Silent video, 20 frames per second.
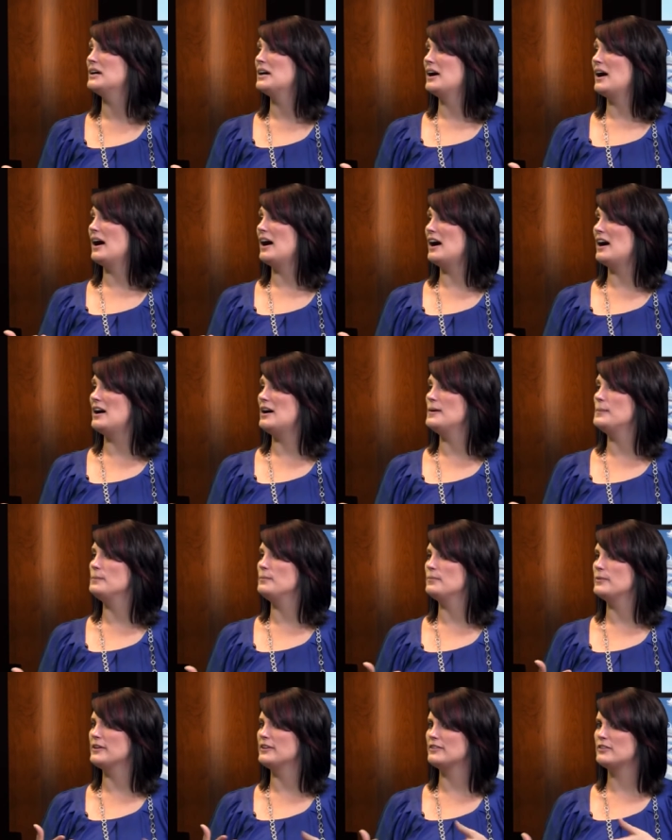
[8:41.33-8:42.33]
Yeah.
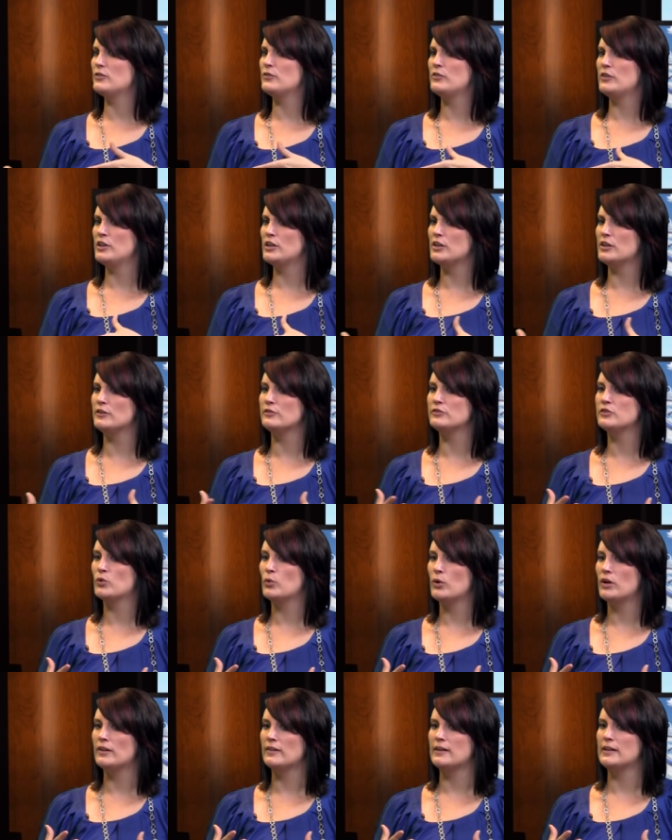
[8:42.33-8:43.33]
Um, this fear of
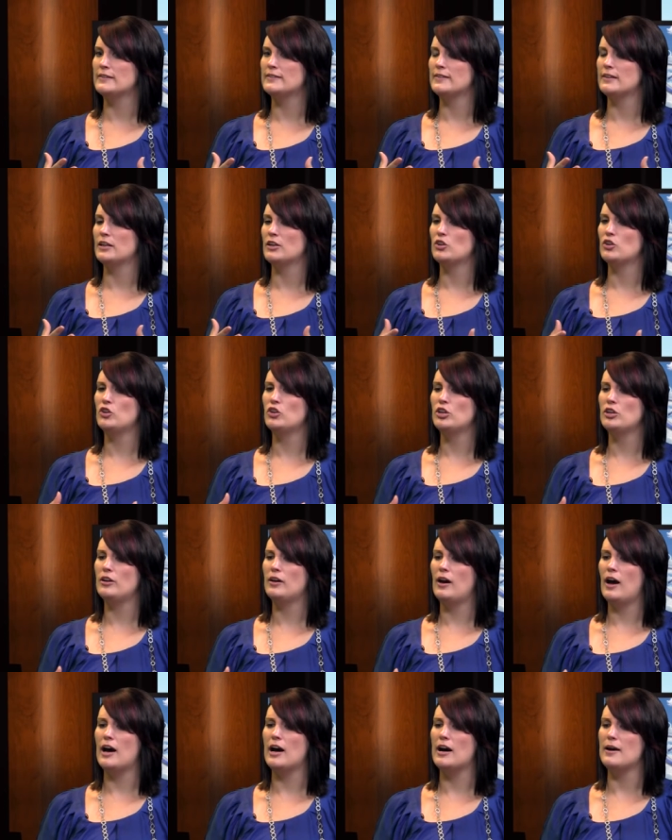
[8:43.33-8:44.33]
toilets, and it could
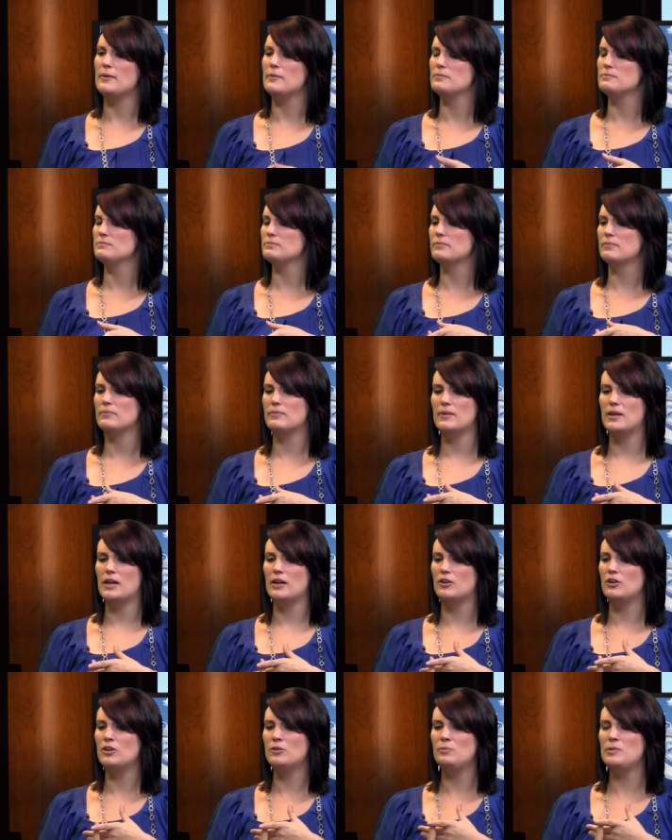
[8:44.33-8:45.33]
um,
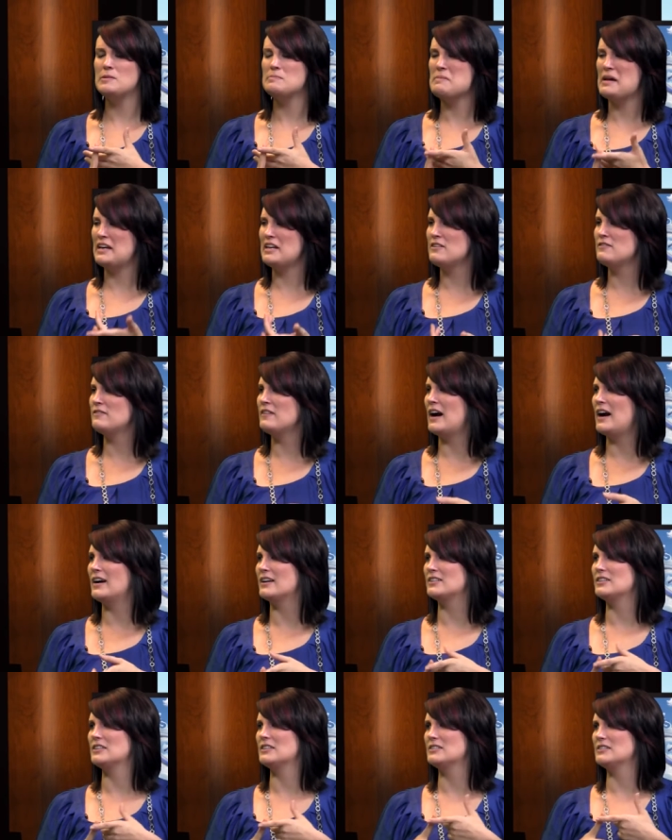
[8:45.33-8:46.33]
it could be many
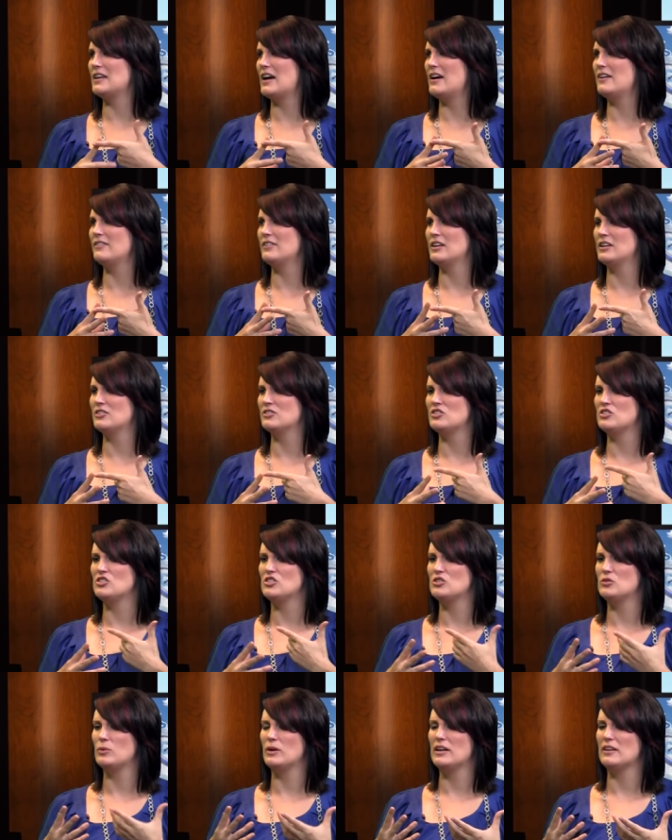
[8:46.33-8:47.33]
factors having to
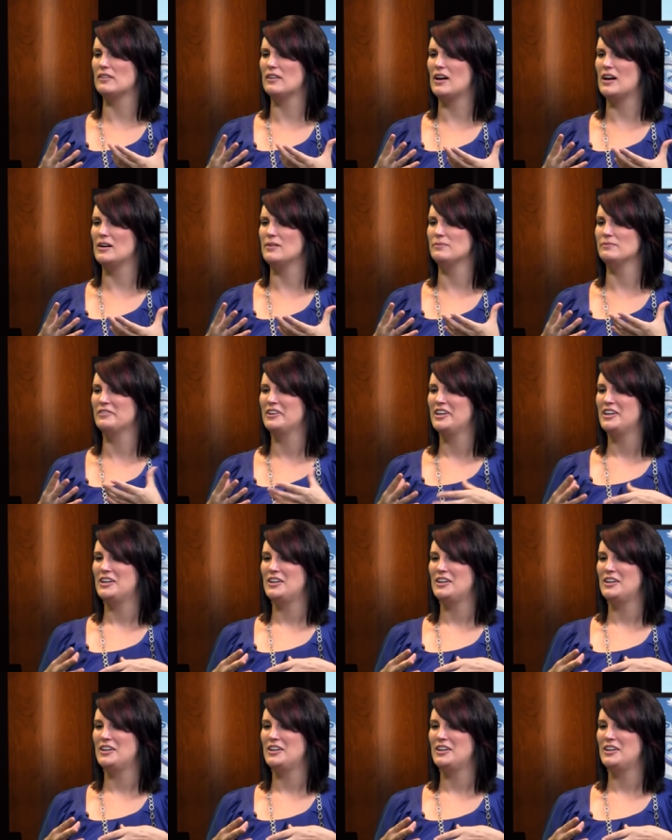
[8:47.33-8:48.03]
do with, um,